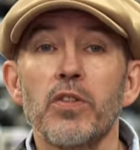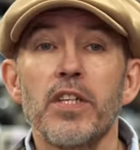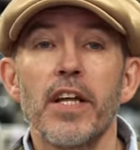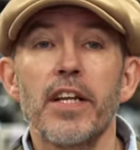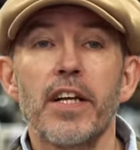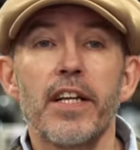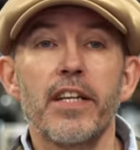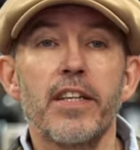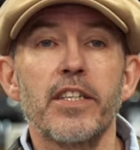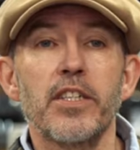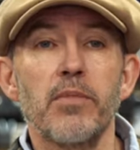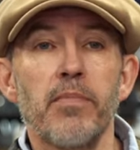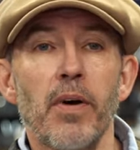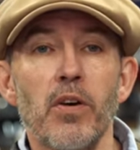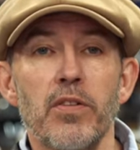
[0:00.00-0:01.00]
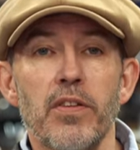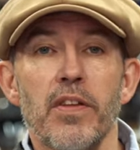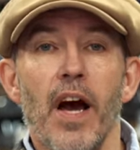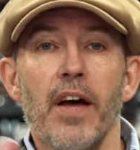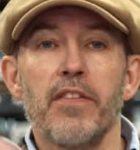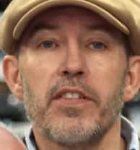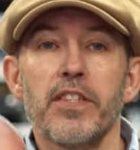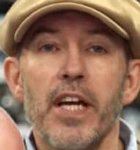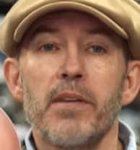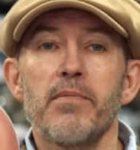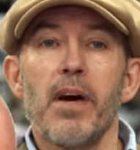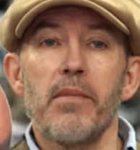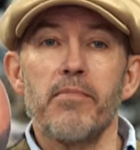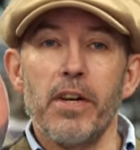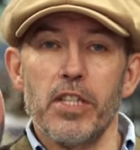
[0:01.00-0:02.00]
Technically, these are both the
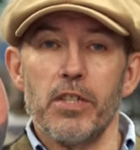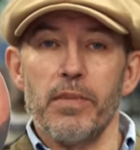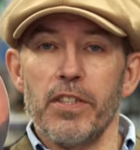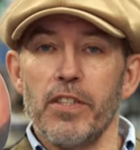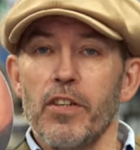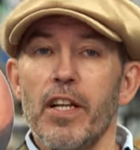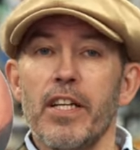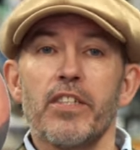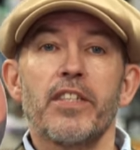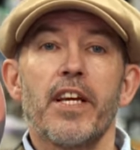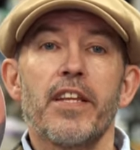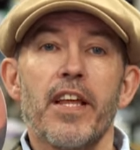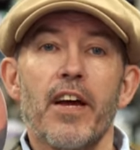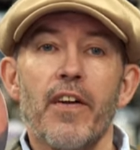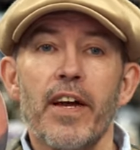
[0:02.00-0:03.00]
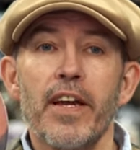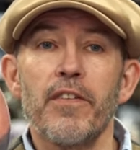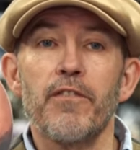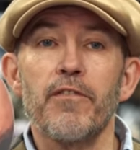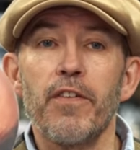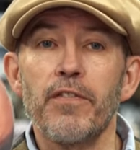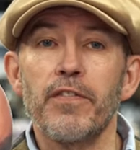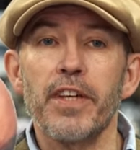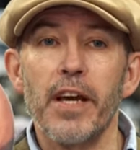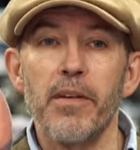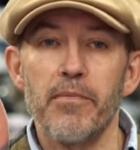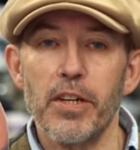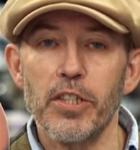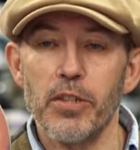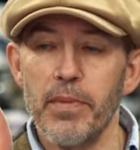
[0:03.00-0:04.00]
same measurement. So let's say they're a
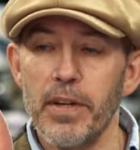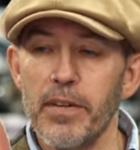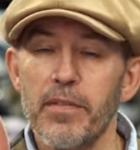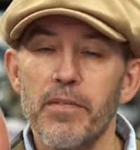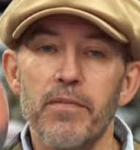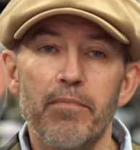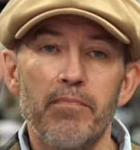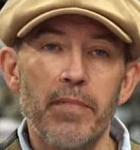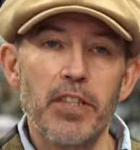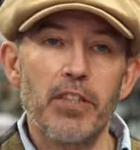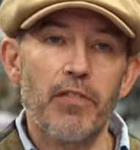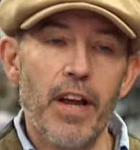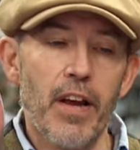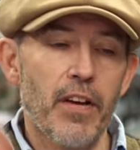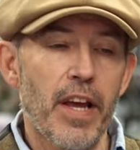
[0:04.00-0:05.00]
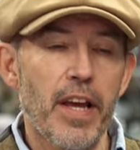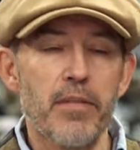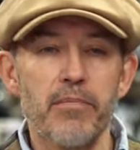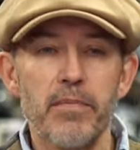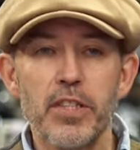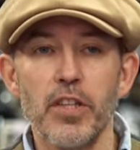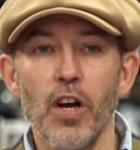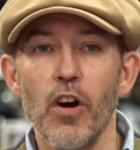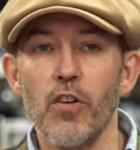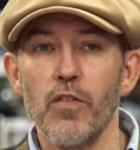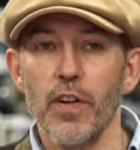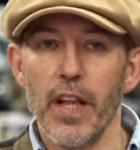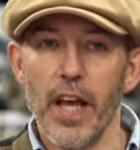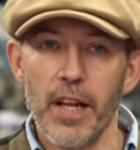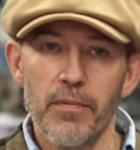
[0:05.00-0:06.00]
58 measurement. Mr. Roundhead, Mr.
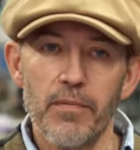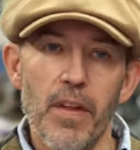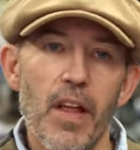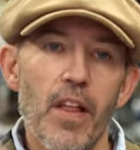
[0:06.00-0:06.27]
Ovalhead.